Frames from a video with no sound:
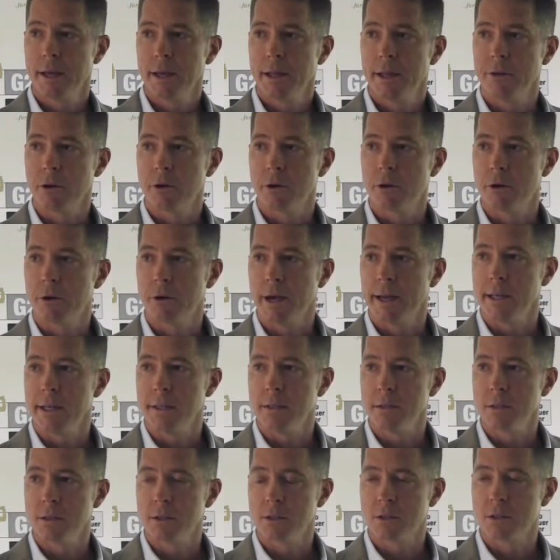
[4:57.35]
in the
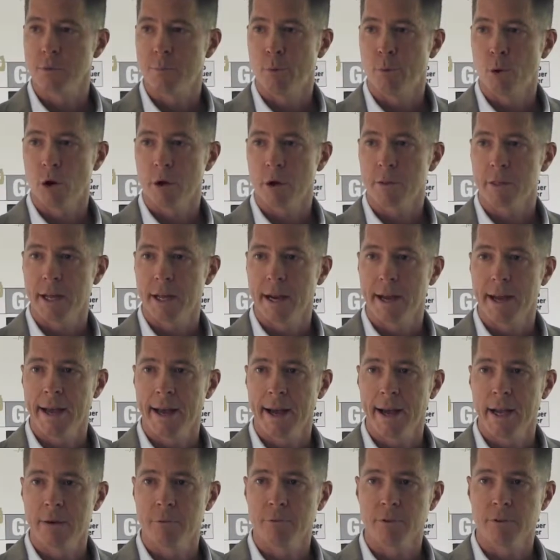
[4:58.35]
great support that I
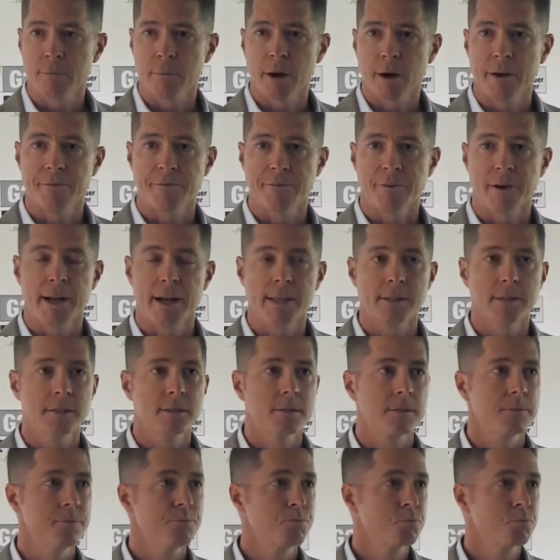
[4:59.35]
had from my friends,